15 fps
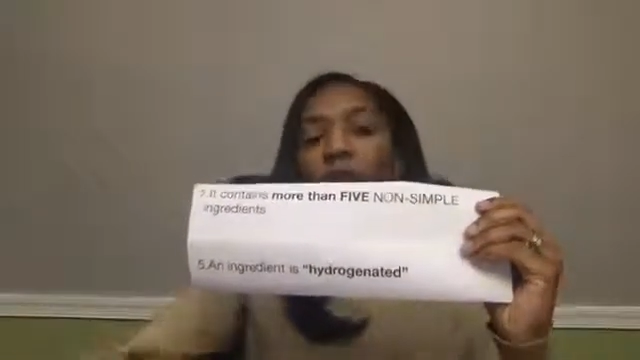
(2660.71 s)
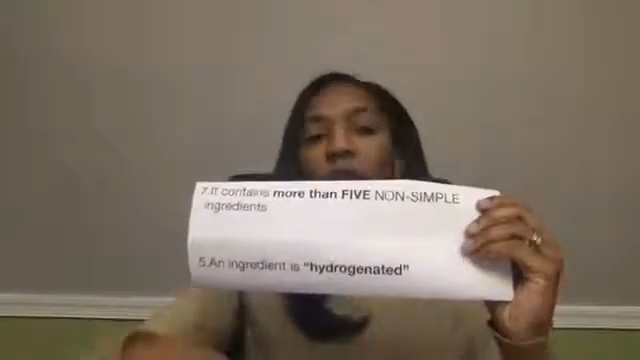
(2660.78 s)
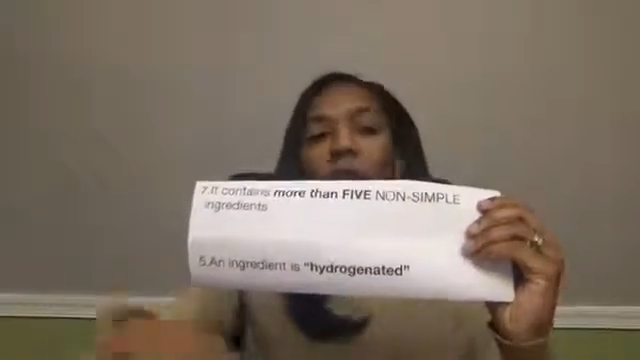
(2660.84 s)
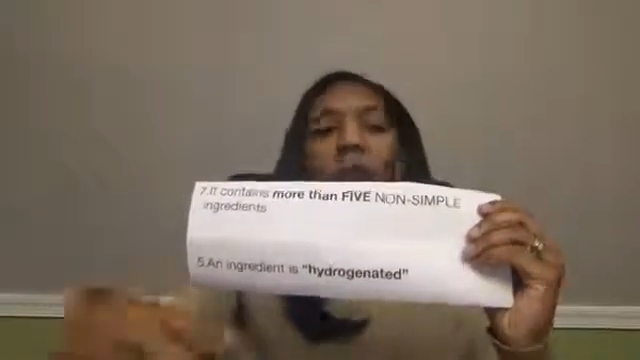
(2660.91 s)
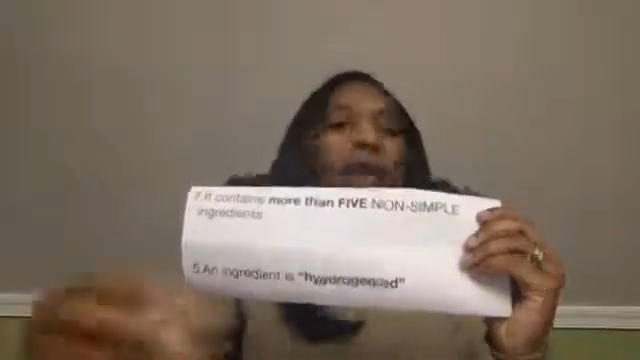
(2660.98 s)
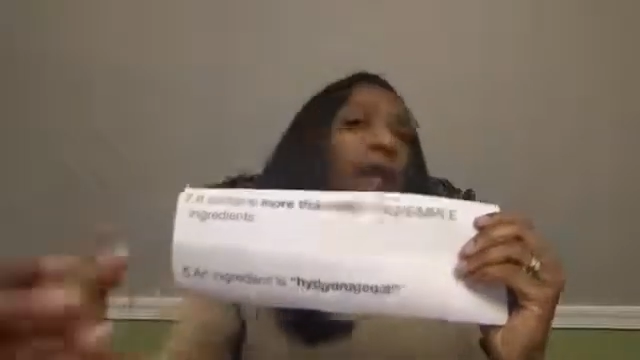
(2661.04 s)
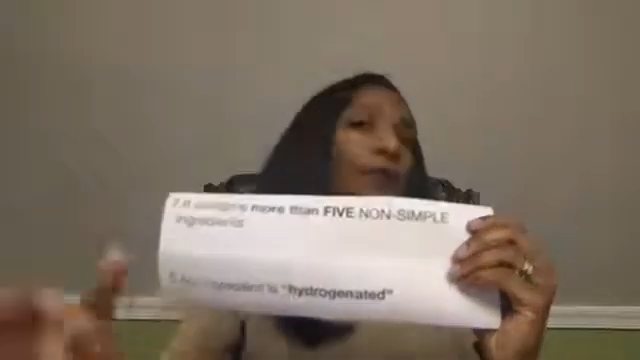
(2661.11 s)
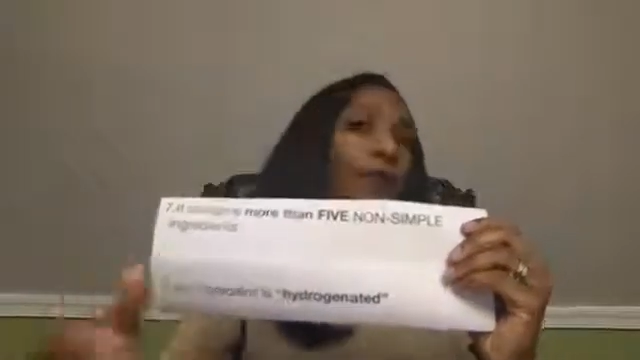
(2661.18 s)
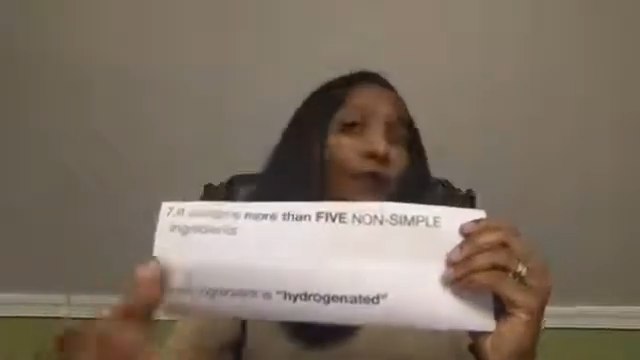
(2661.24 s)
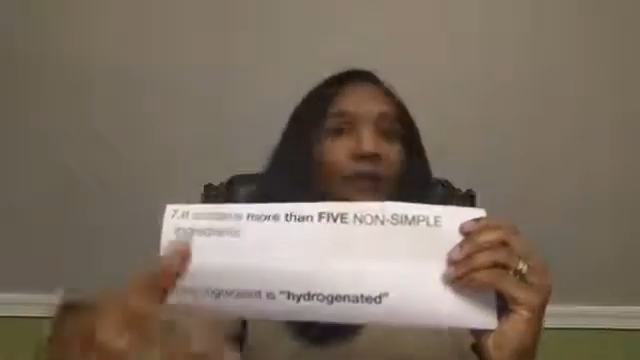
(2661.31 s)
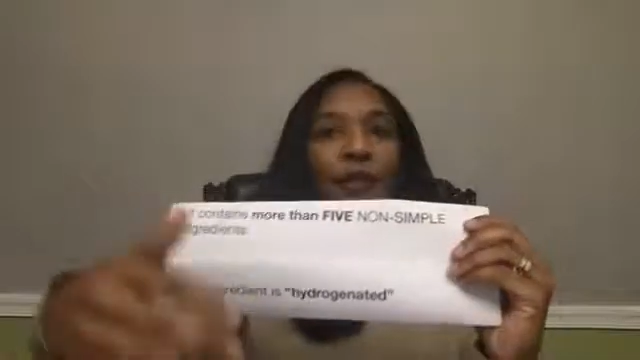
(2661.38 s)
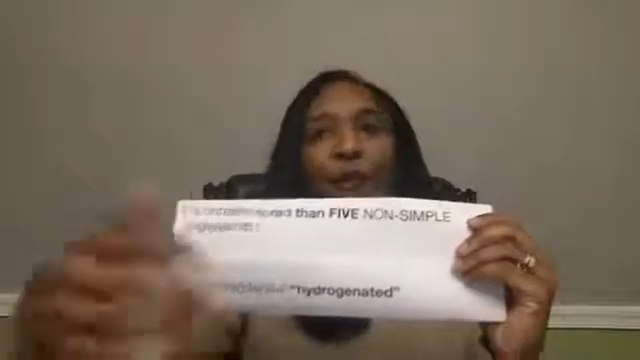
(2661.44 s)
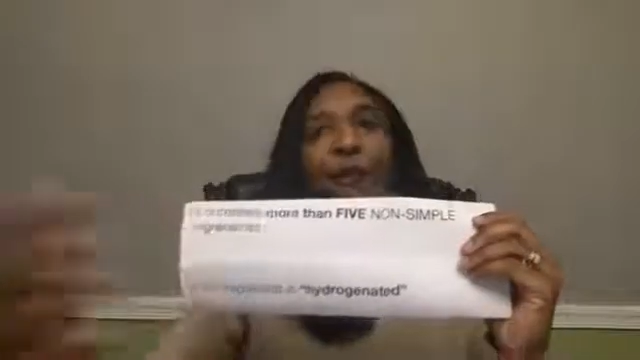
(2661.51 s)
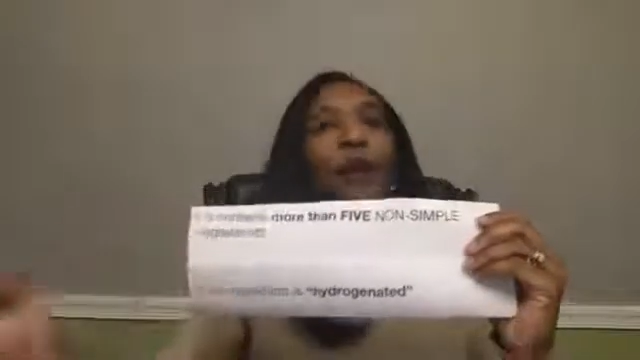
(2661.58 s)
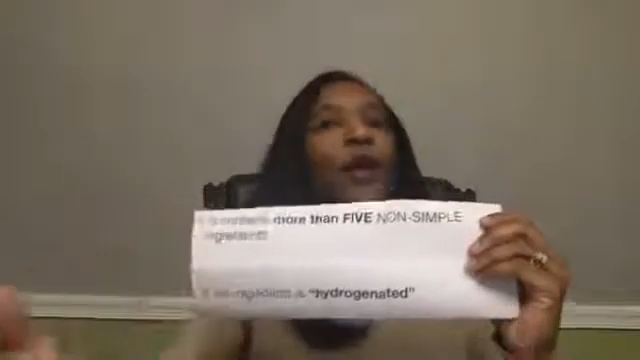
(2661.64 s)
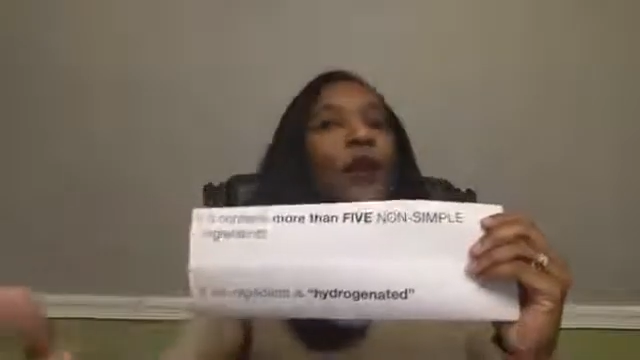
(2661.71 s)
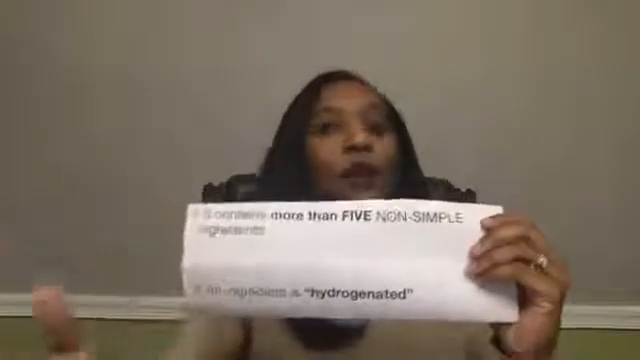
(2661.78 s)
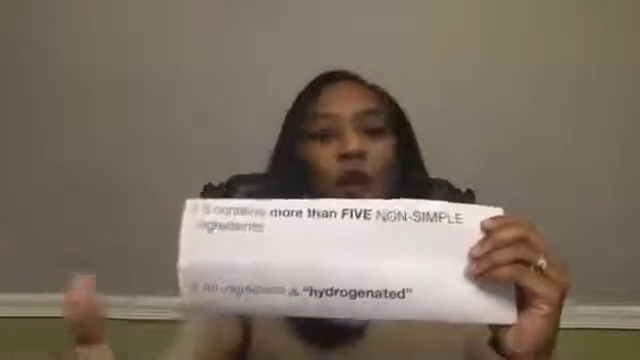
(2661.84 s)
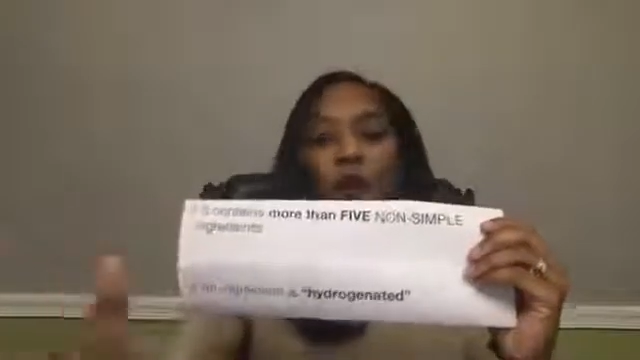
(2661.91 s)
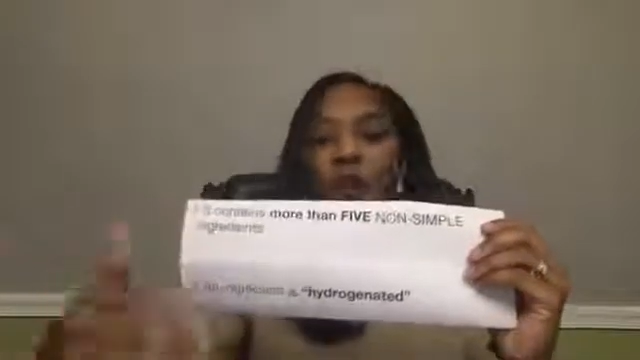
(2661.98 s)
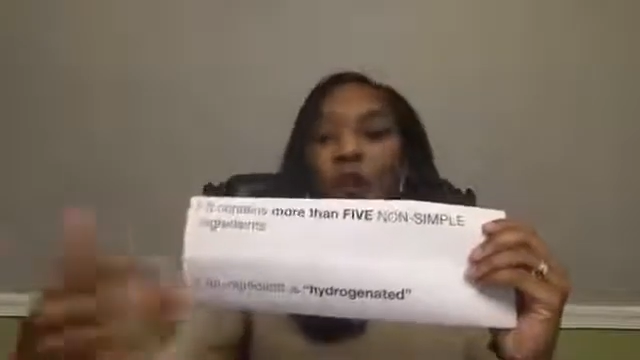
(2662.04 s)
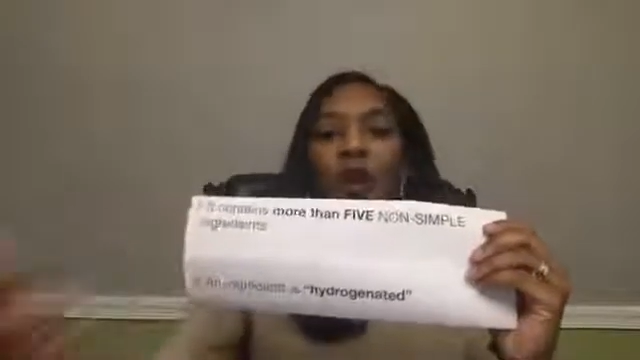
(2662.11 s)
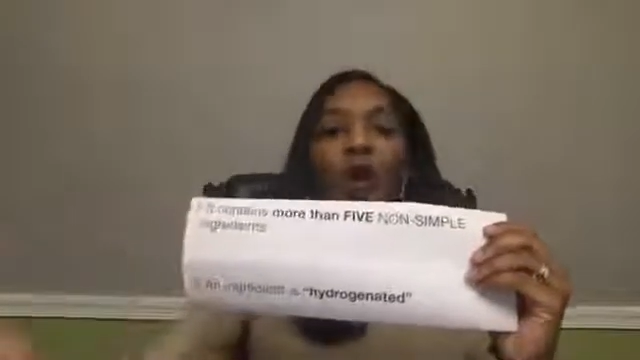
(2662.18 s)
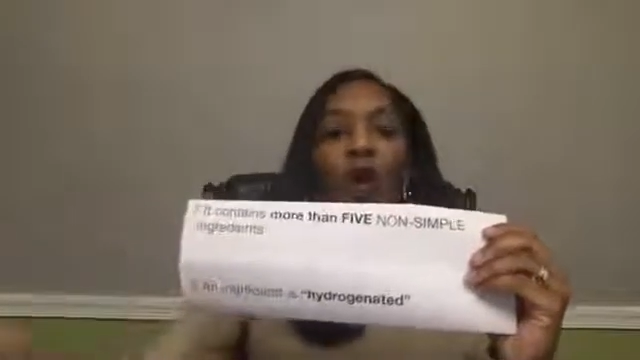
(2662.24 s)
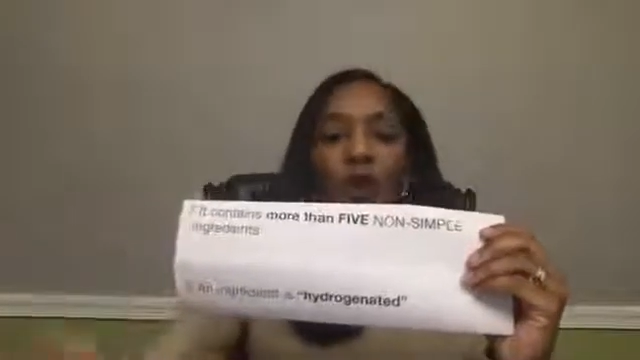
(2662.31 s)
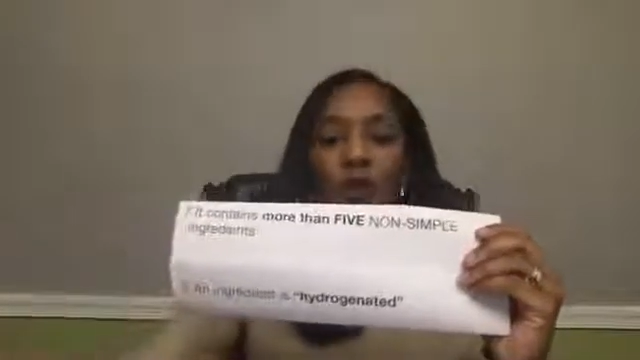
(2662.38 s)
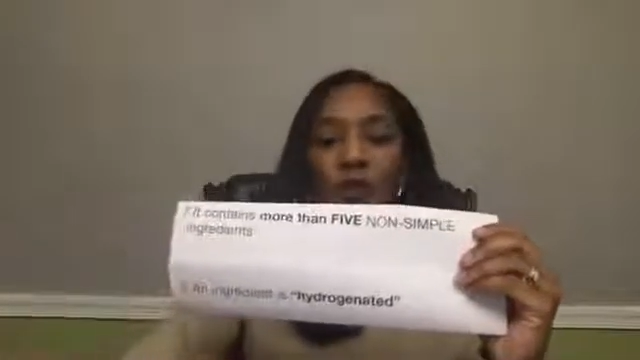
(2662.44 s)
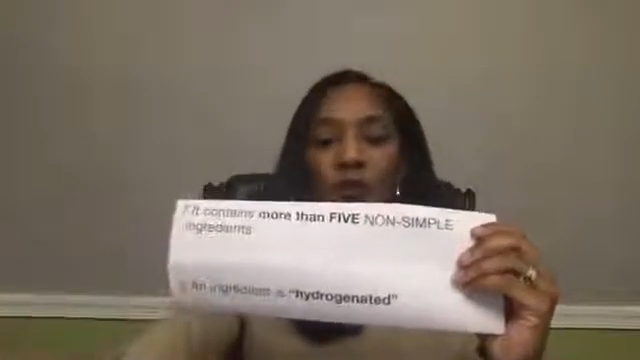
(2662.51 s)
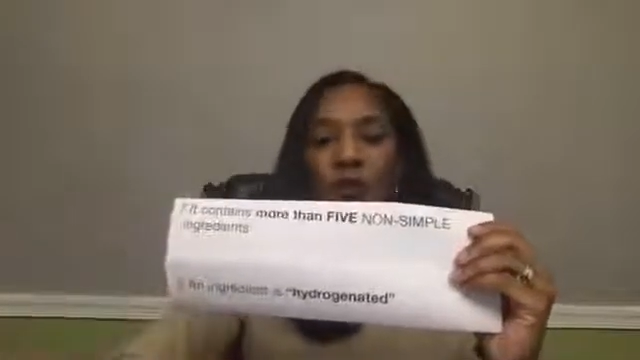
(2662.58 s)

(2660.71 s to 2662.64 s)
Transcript: basil, tomato, salt,